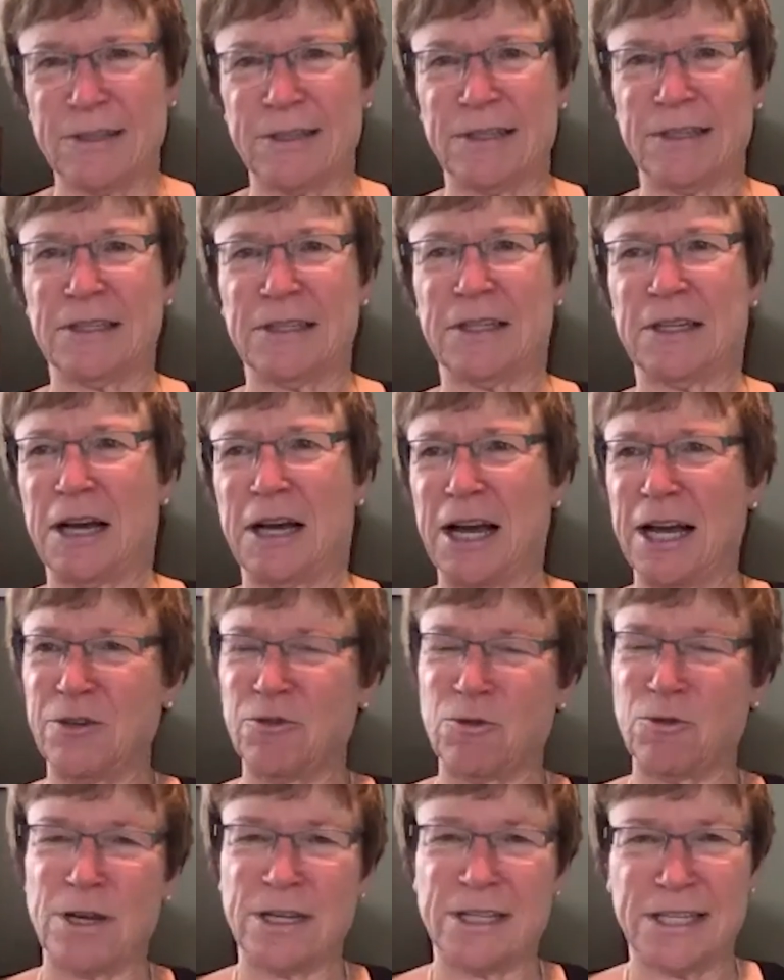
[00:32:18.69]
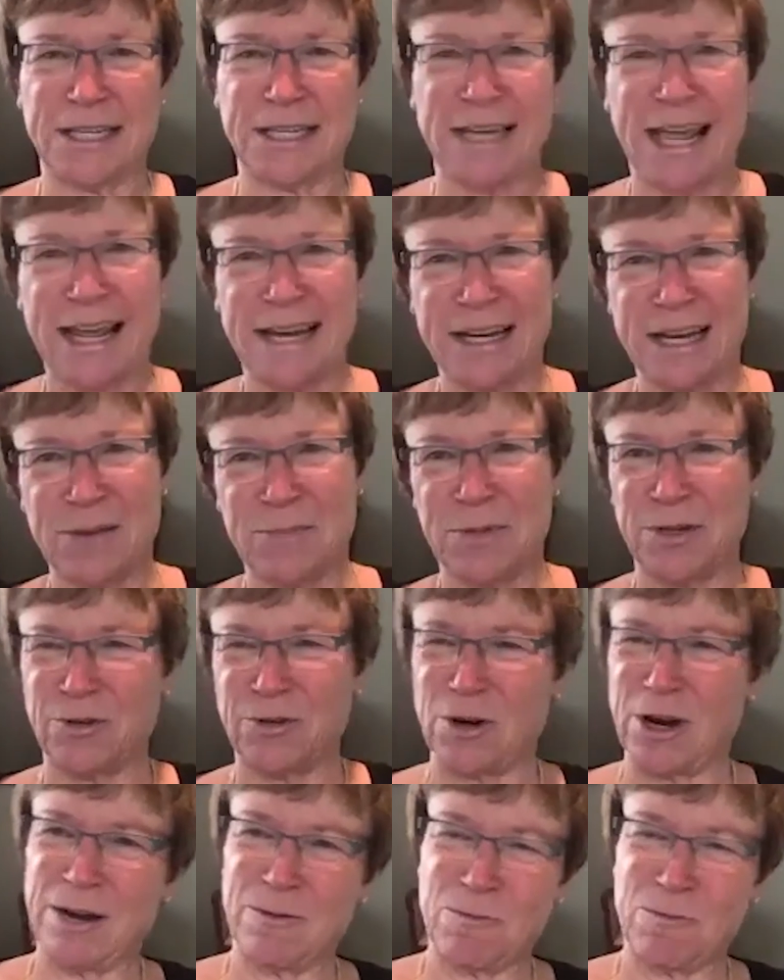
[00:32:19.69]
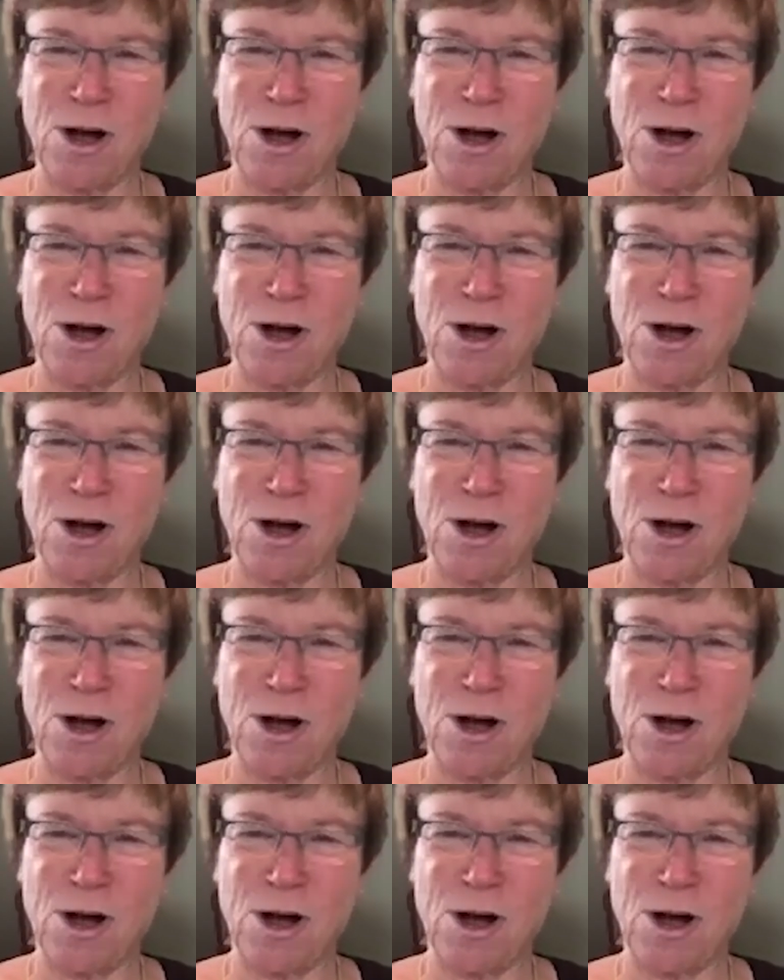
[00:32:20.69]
And I'd stand up and try and